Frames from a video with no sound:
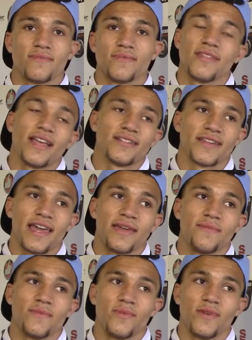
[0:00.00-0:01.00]
next
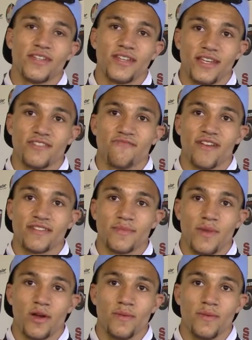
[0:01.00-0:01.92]
game, which is Wrexham,